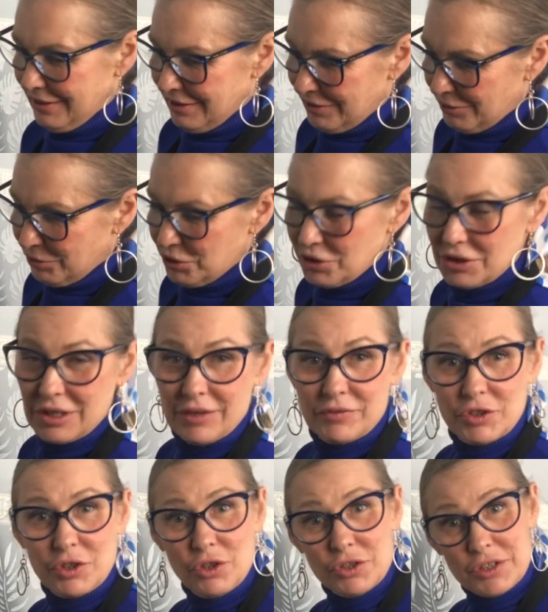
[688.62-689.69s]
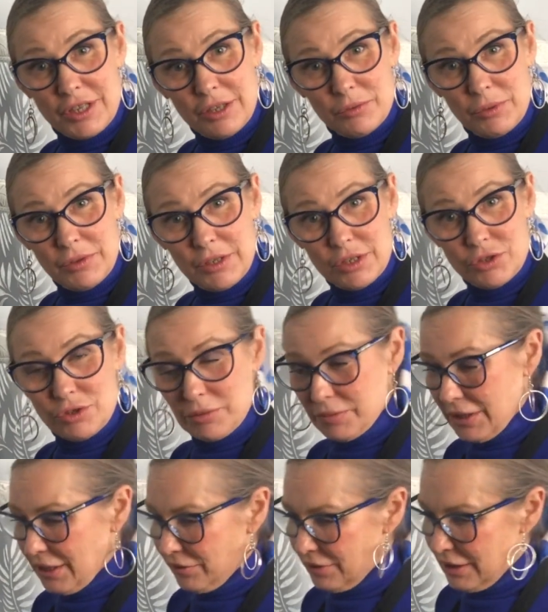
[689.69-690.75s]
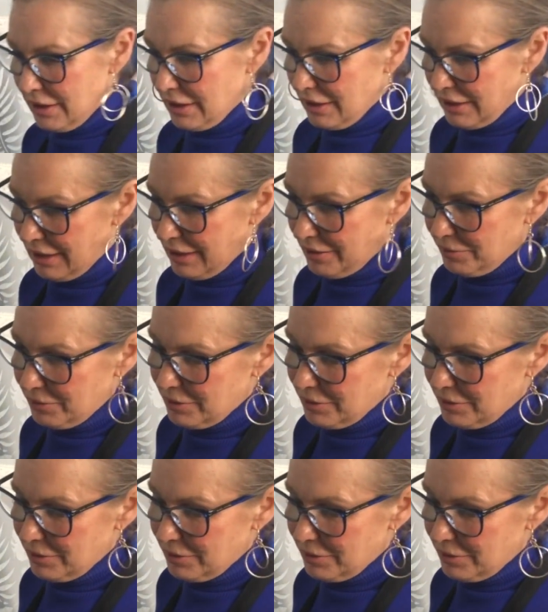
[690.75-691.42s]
We just have to contend with this trim down here now.